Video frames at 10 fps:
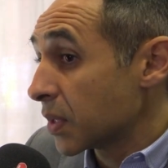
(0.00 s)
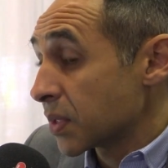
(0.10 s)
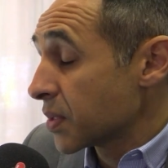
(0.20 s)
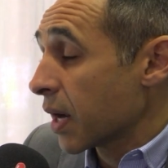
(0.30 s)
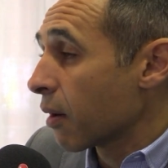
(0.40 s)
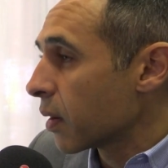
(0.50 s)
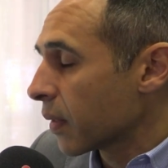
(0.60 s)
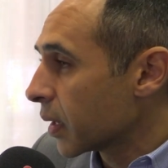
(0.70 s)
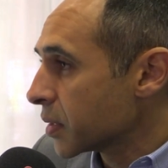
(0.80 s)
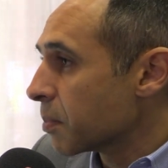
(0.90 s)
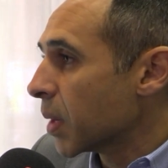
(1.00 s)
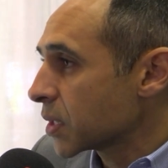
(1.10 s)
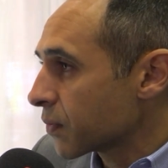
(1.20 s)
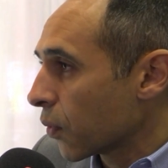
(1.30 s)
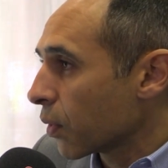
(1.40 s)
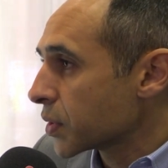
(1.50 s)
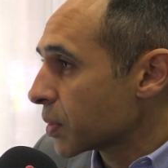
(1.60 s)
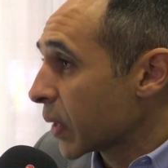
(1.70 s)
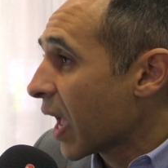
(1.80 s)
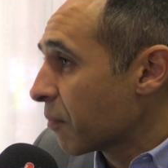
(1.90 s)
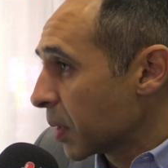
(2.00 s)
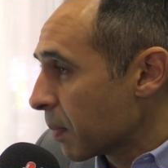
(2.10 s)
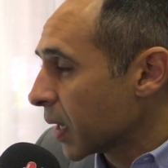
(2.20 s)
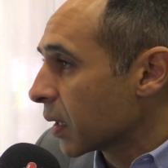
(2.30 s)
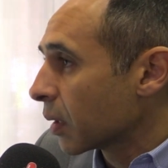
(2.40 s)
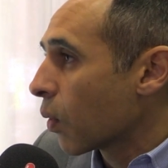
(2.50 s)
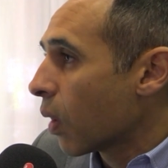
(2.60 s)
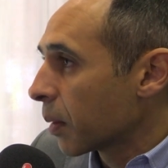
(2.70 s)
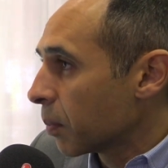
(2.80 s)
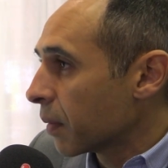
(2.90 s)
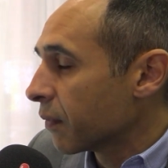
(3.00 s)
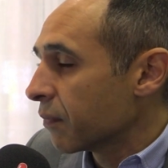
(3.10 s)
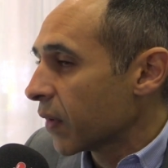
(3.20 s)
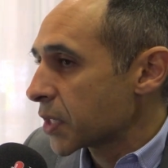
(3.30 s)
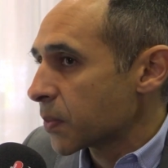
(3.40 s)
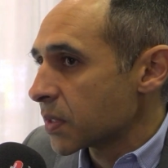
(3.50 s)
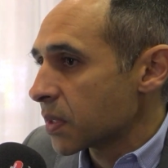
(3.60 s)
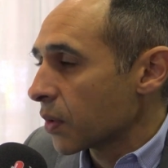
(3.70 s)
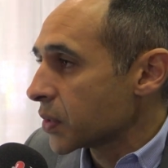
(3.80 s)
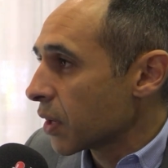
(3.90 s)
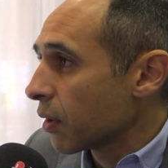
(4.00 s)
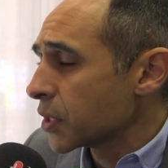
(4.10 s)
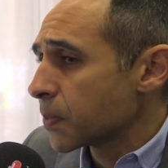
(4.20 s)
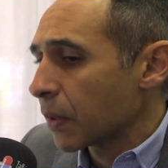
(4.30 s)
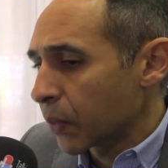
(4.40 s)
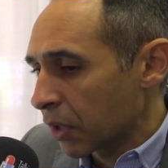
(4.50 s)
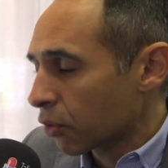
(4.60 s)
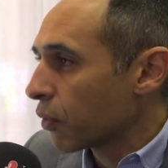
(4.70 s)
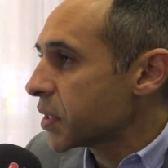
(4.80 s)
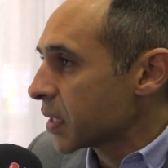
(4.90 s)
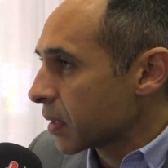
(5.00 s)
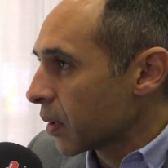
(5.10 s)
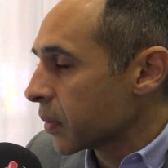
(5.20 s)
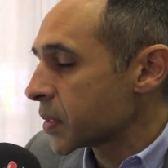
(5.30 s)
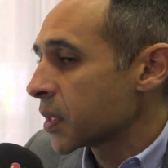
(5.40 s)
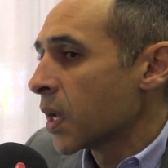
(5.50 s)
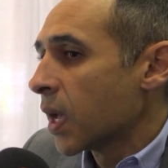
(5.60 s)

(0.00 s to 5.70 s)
this is an area that is a must for us, and we have been making quite a bit of investments in those areas, but we're increasing those